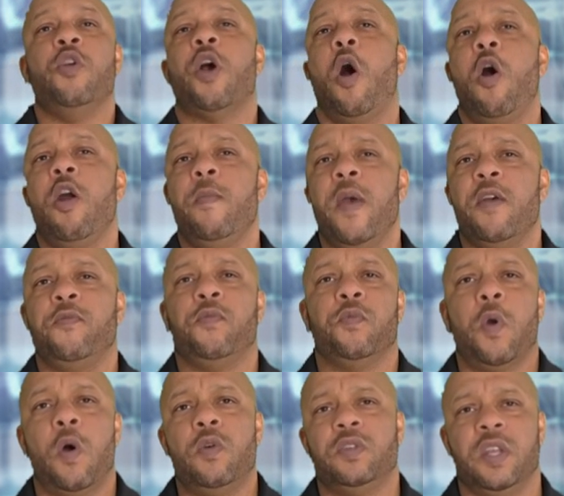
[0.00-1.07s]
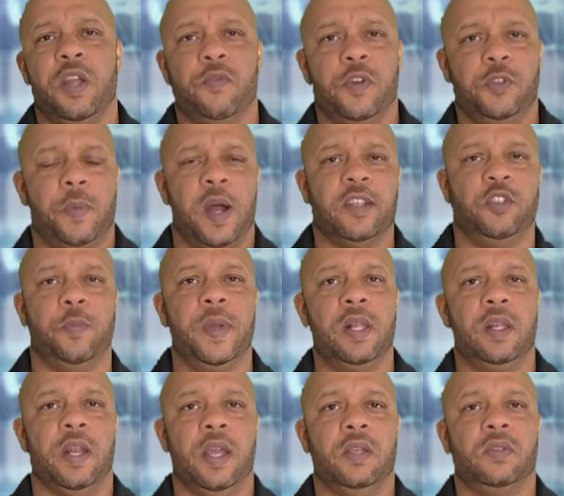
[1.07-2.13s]
R M F roles and
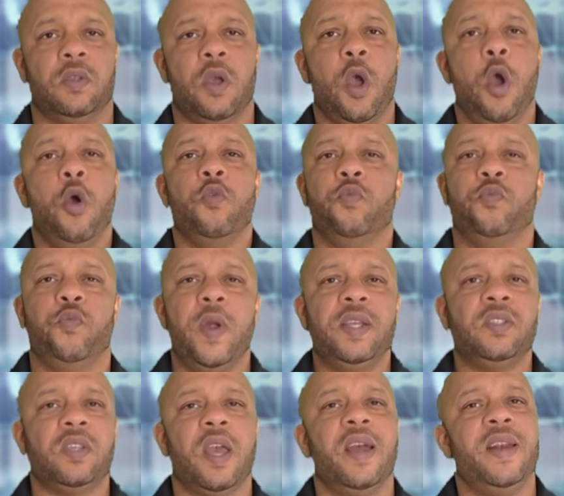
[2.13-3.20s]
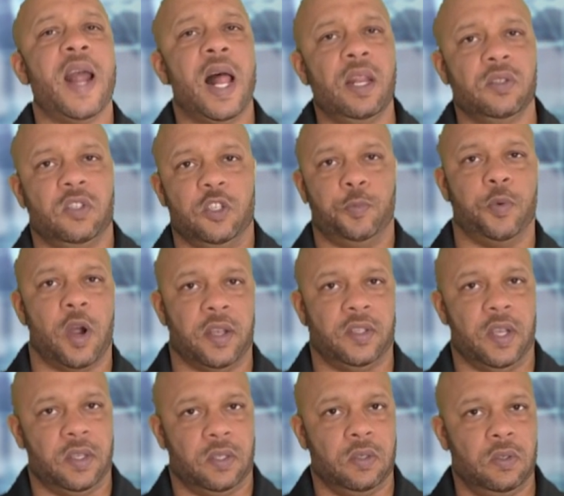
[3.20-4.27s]
responsibilities, risk analysis
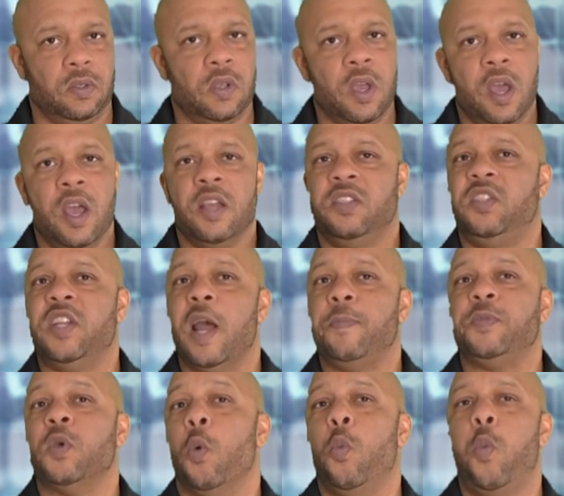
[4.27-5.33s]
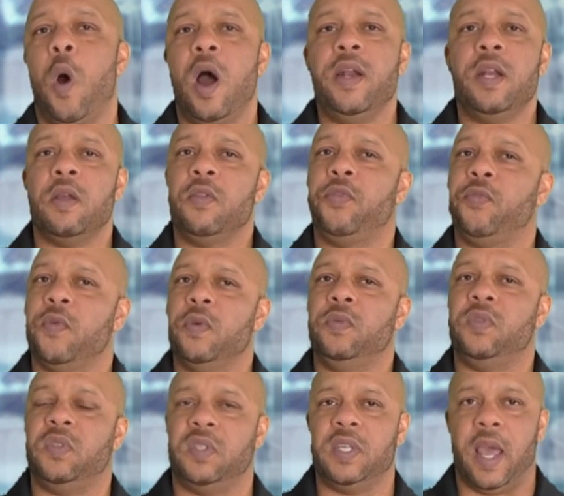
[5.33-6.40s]
processes, steps one through
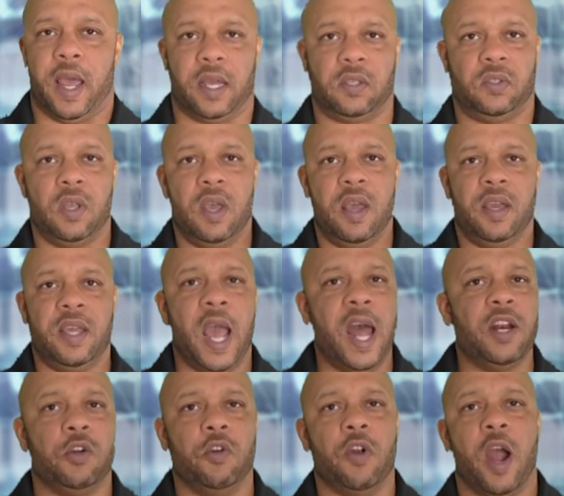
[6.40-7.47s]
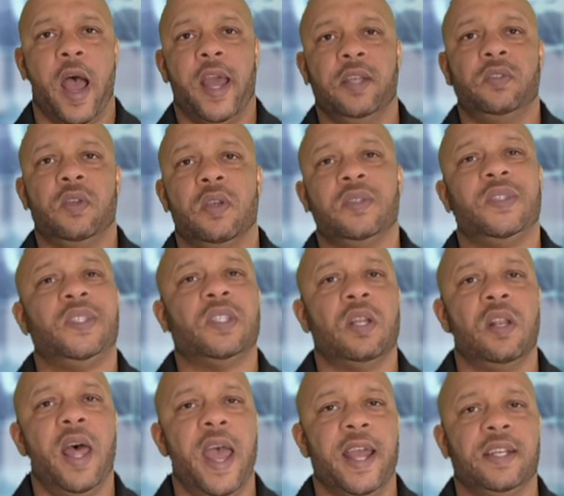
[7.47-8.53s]
six, categorize,
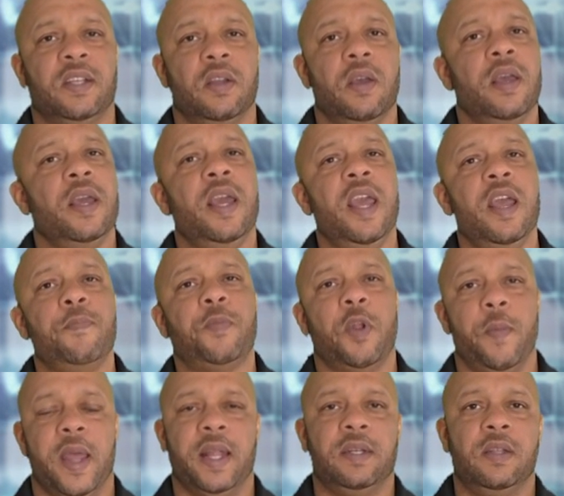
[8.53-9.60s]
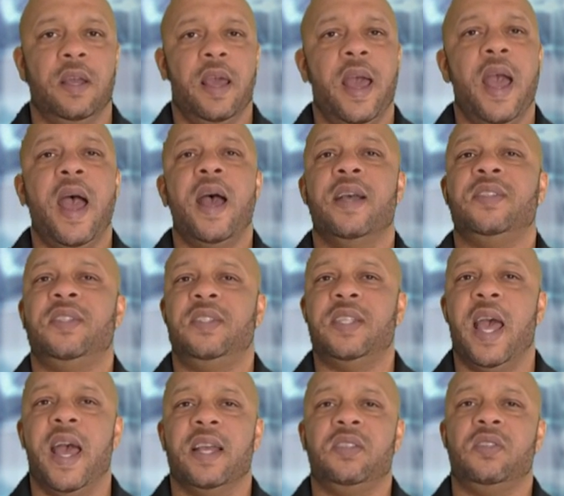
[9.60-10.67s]
select, implement,
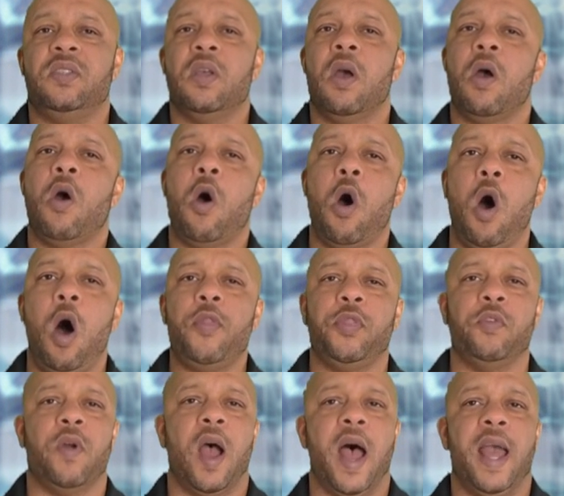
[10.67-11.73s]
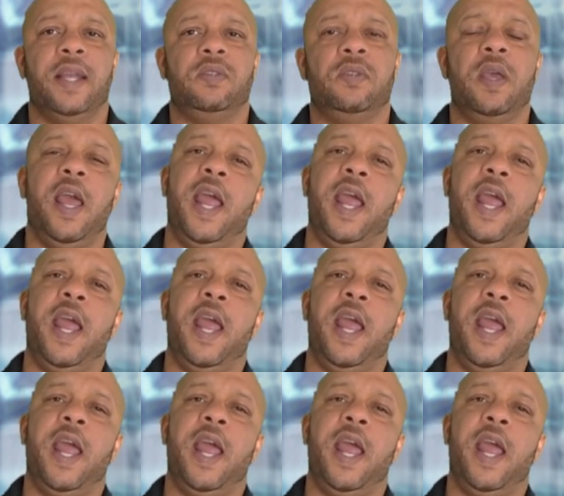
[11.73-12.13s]
assess, authorize,